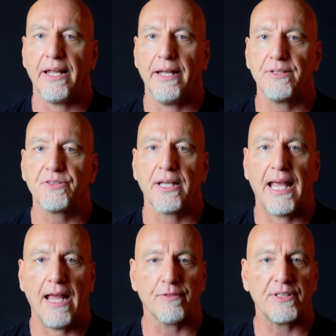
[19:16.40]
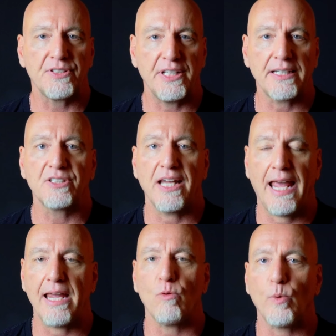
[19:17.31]
is every 6
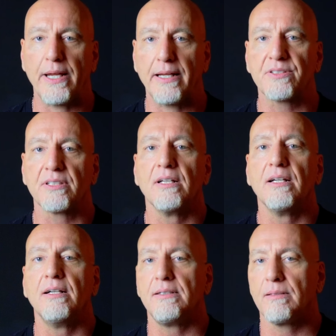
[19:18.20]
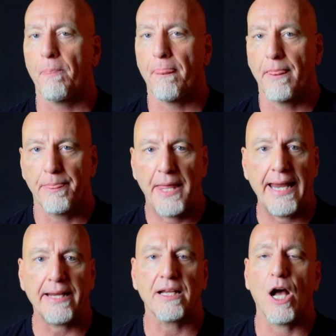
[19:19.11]
to 8 weeks,
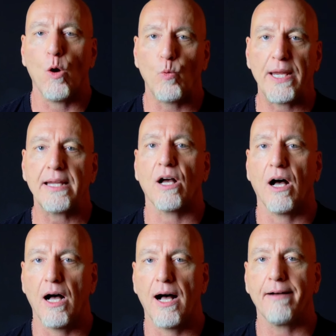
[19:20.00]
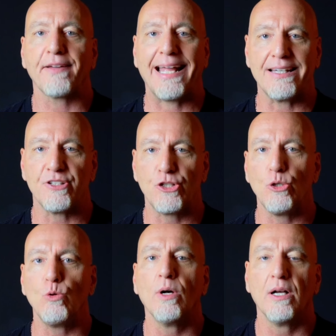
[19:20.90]
take a week off and
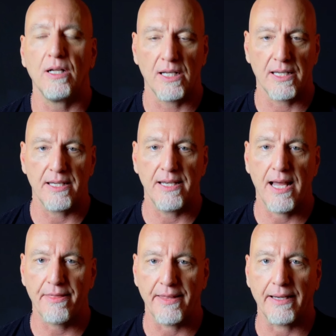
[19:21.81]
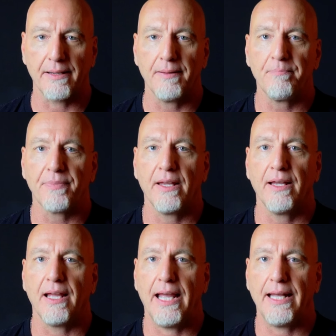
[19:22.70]
do nothing.
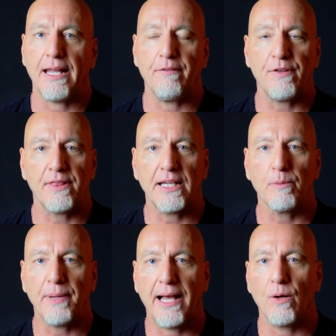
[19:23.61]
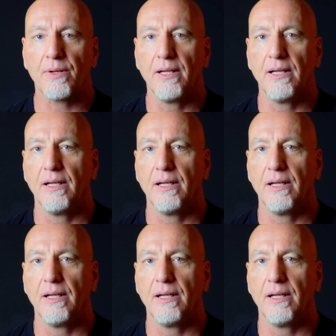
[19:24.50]
And if you think about